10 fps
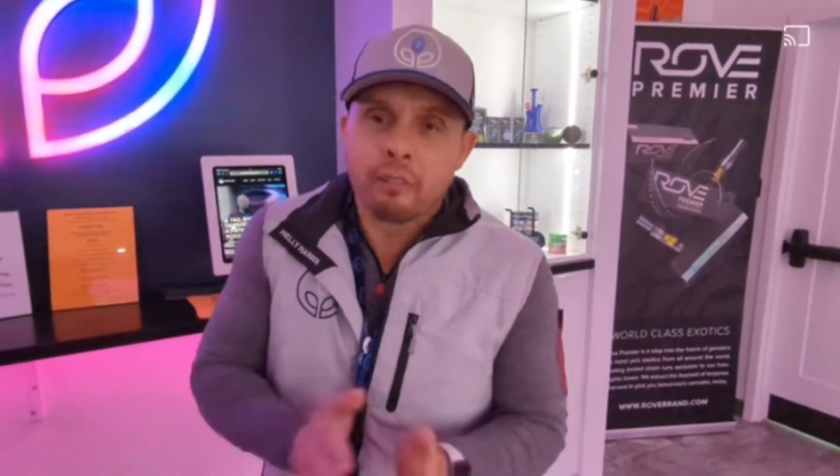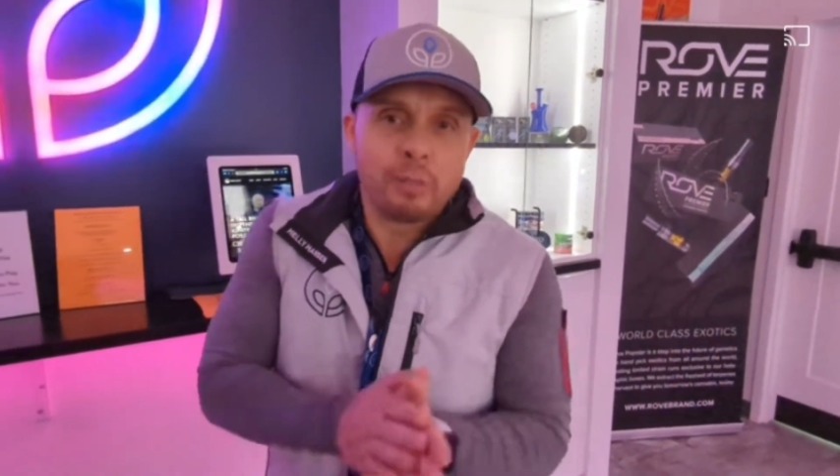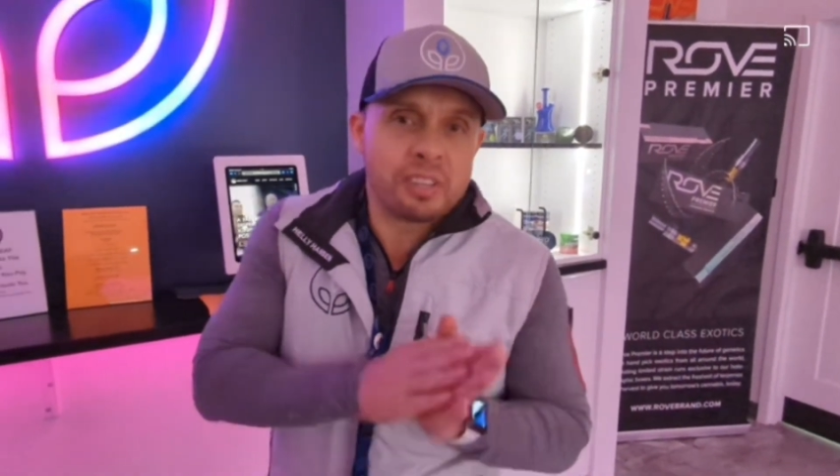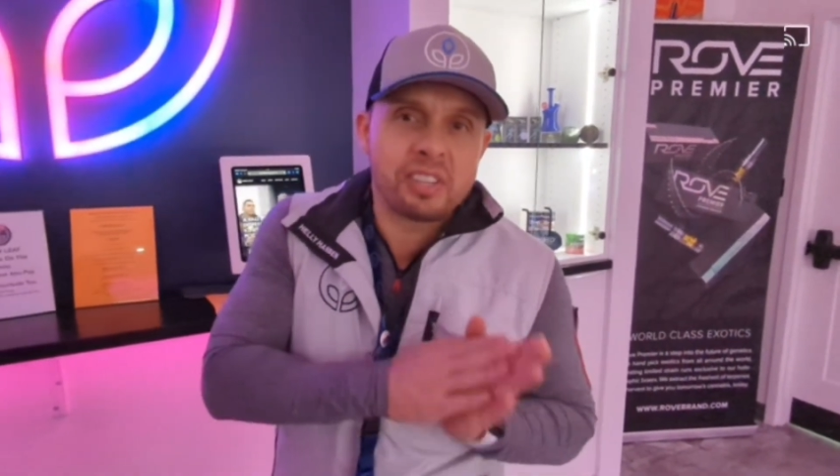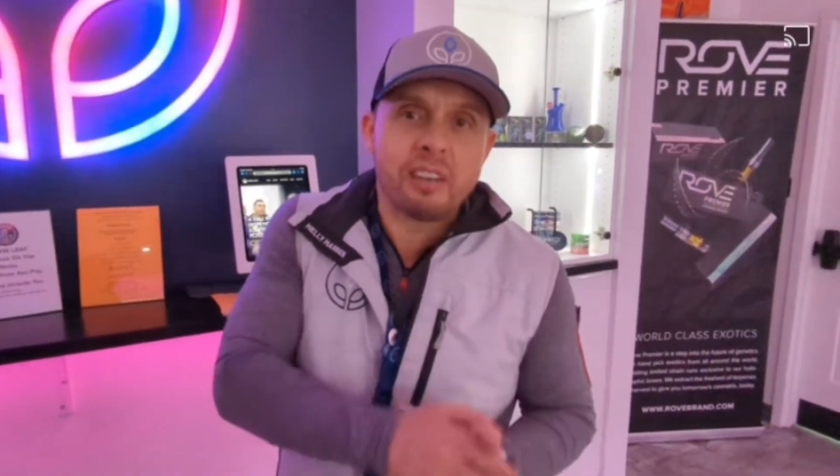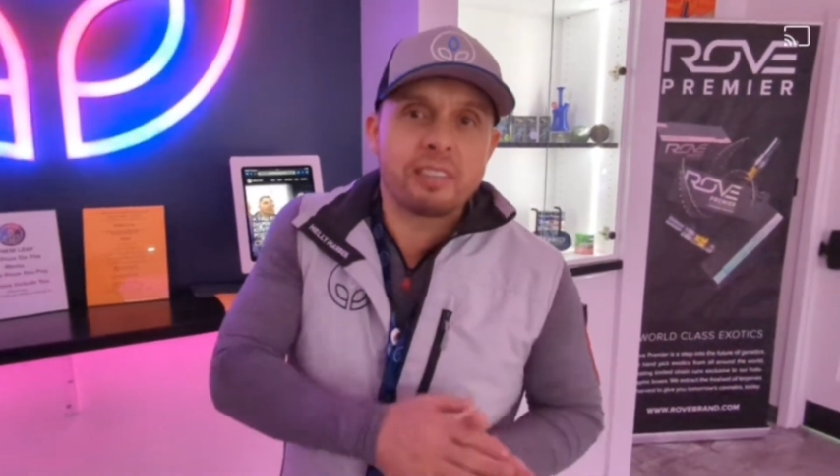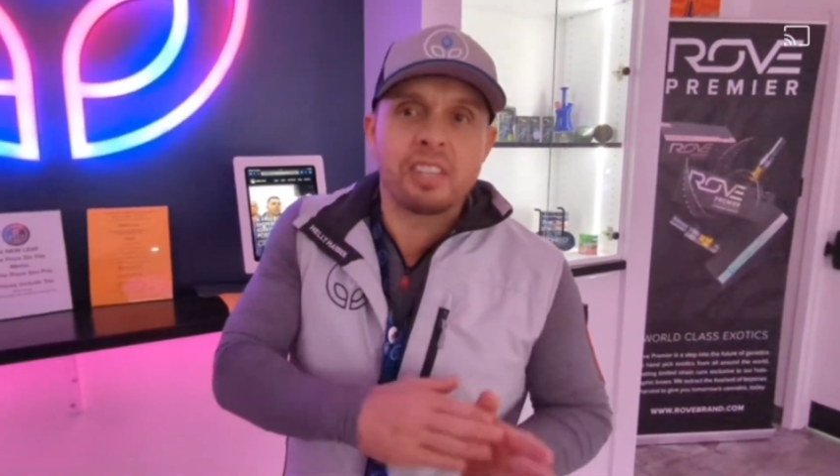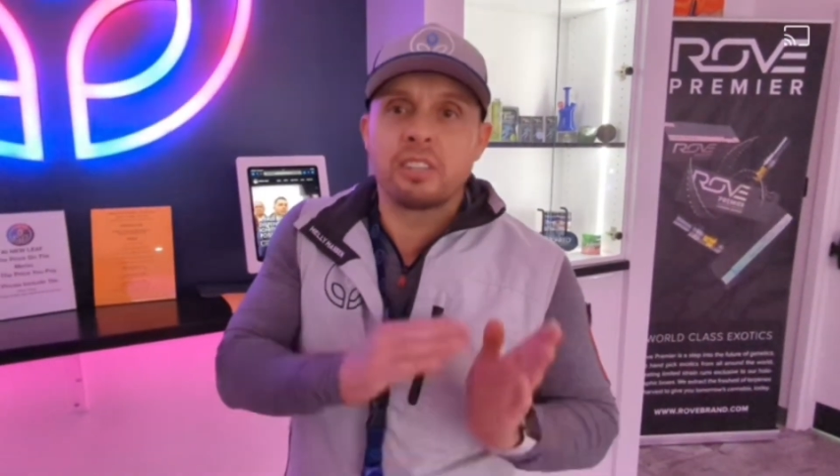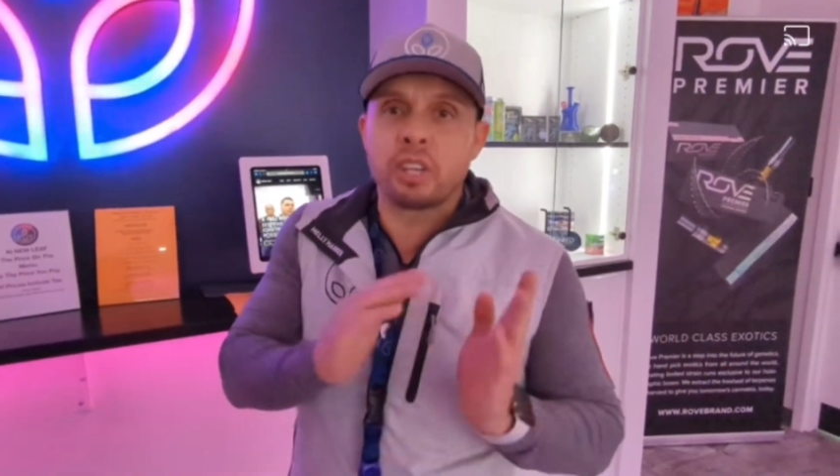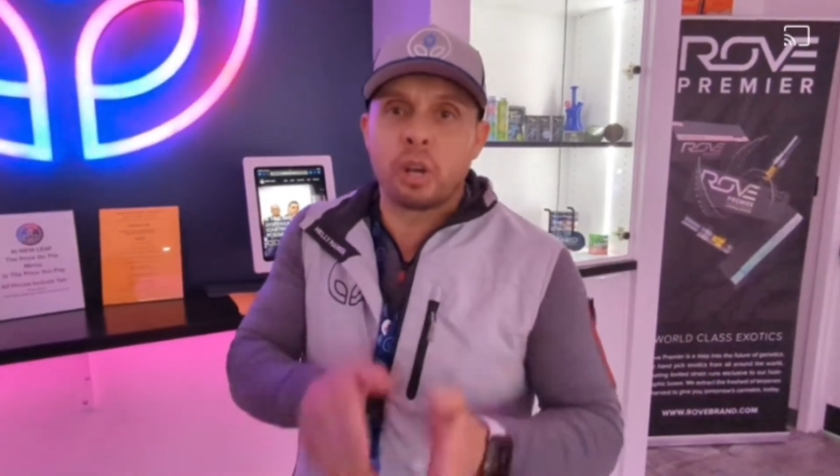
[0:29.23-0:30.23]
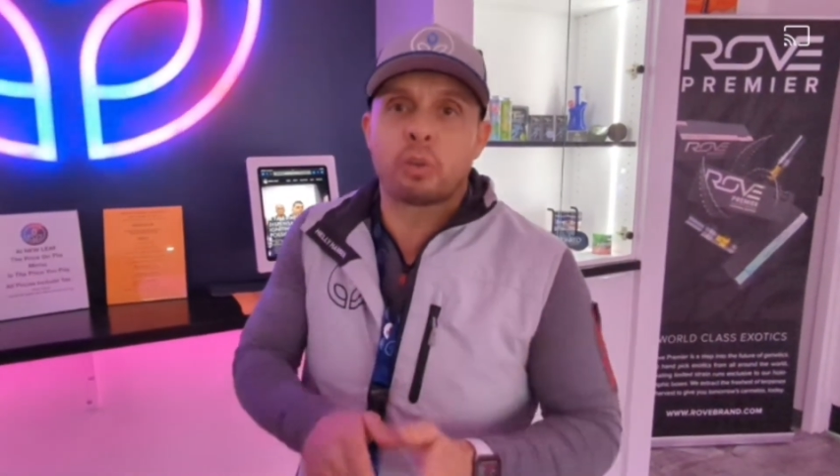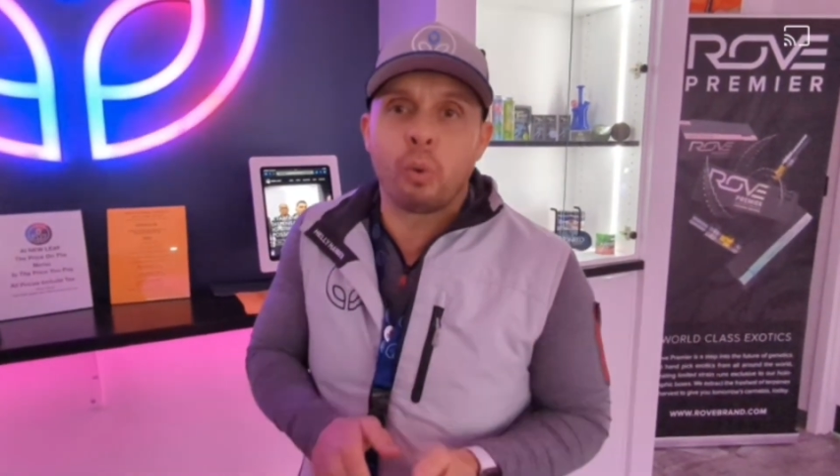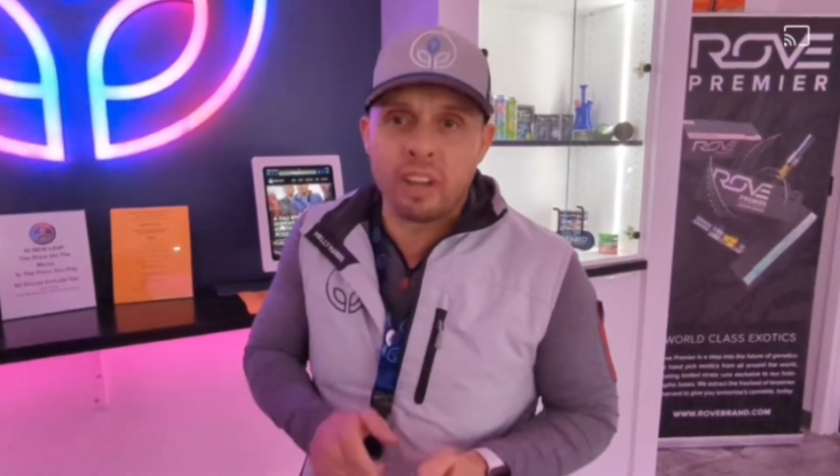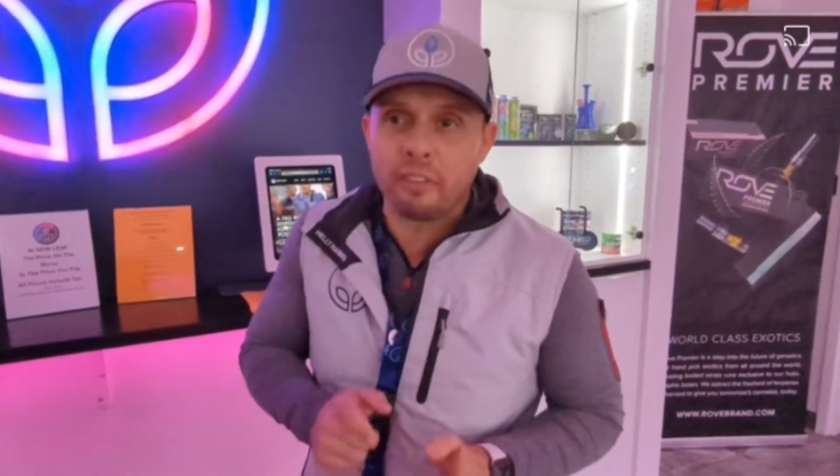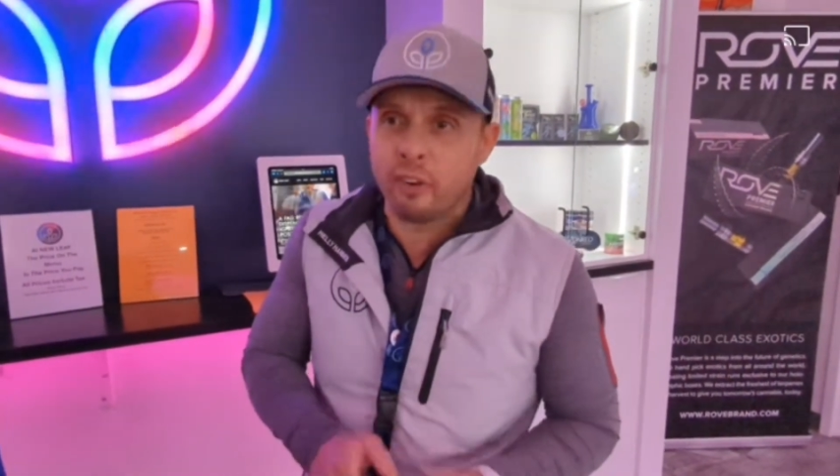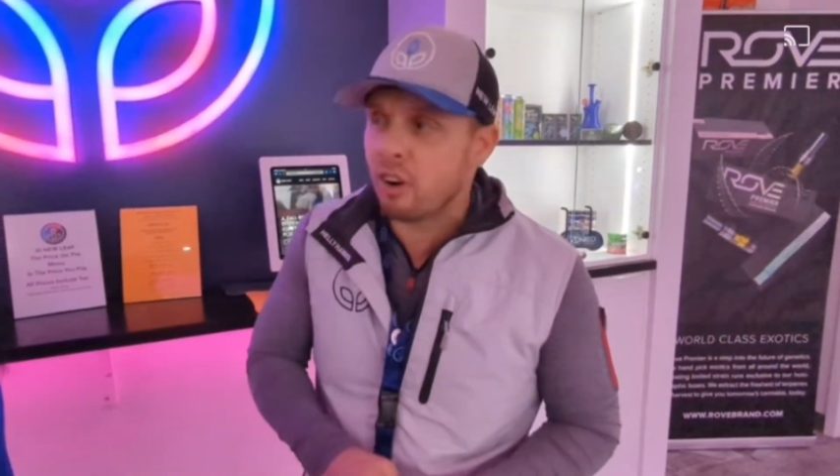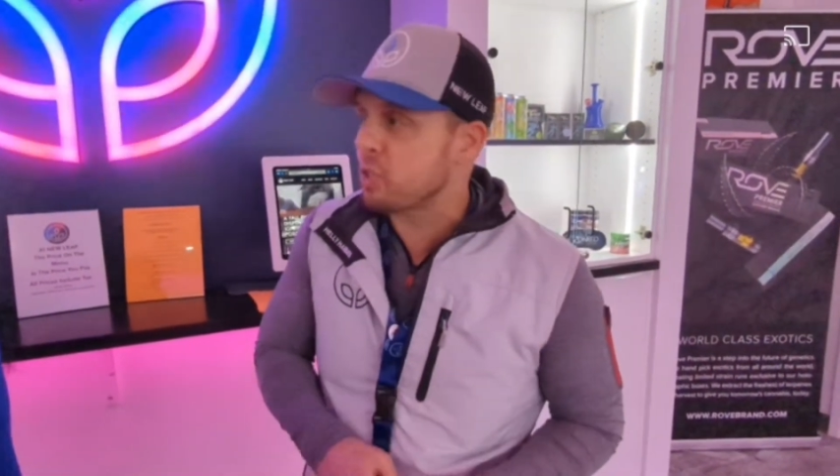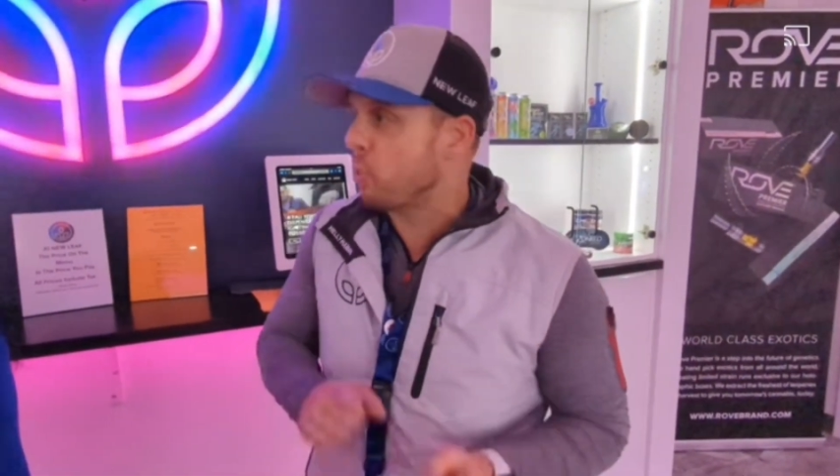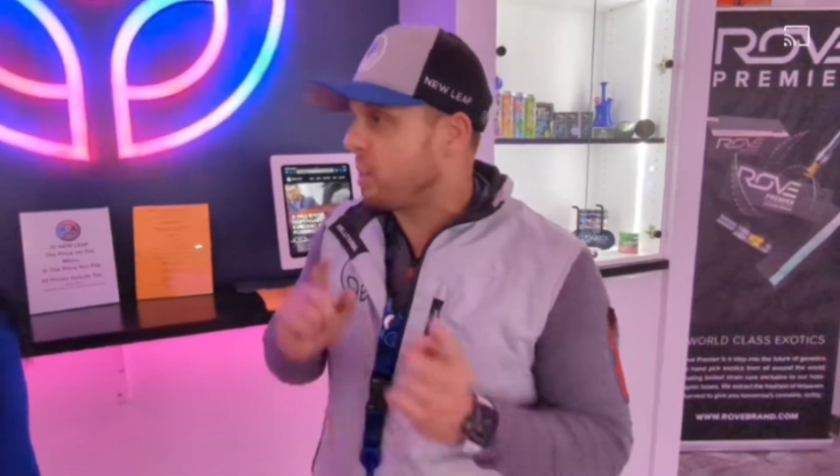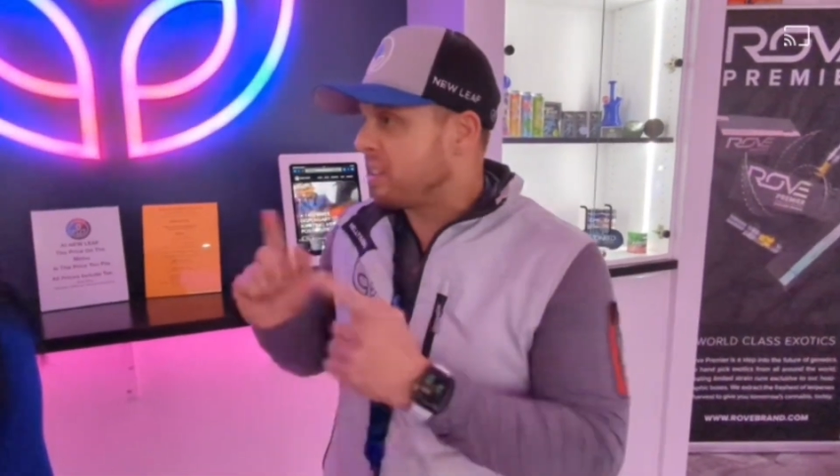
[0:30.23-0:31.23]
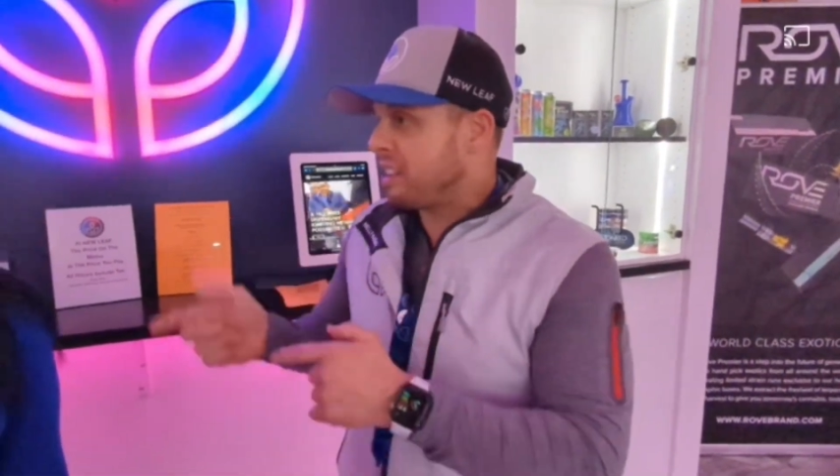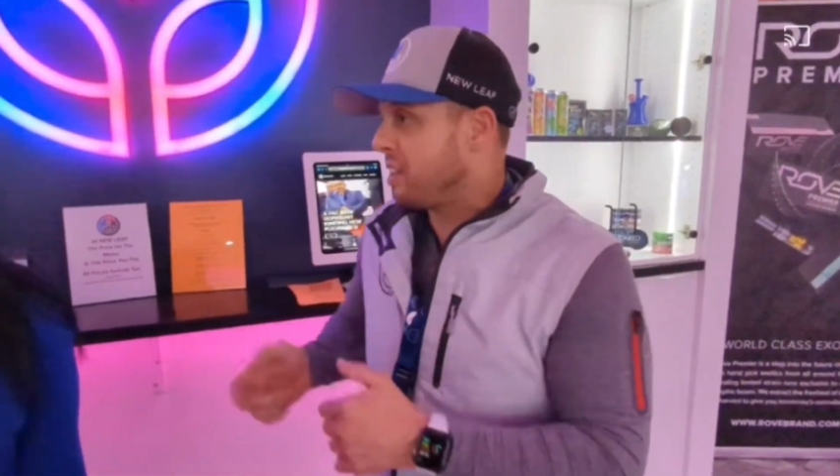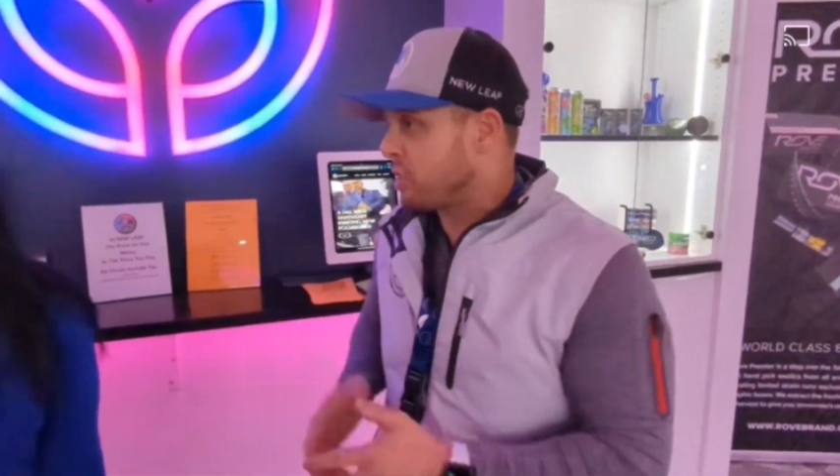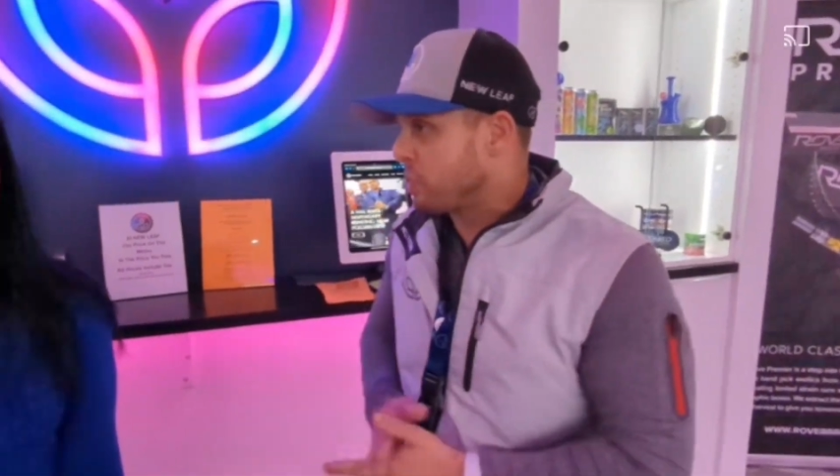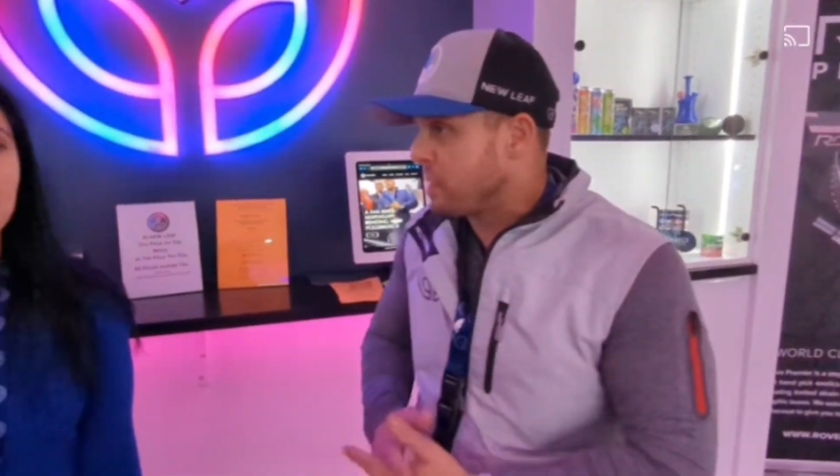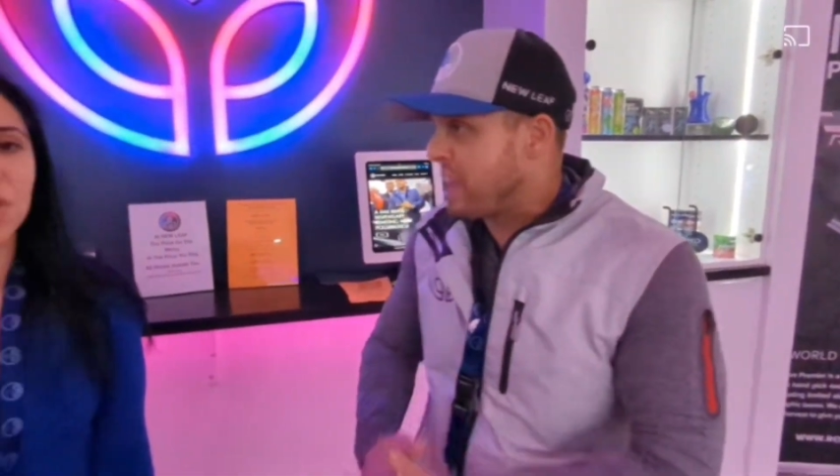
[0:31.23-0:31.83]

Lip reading: from the 17th to the 21st. What deals do we